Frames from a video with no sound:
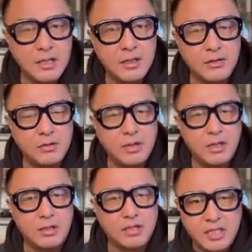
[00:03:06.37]
you know,
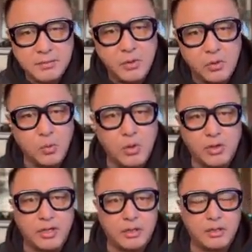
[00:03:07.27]
a keyboard
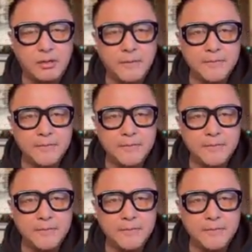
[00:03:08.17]
warrior.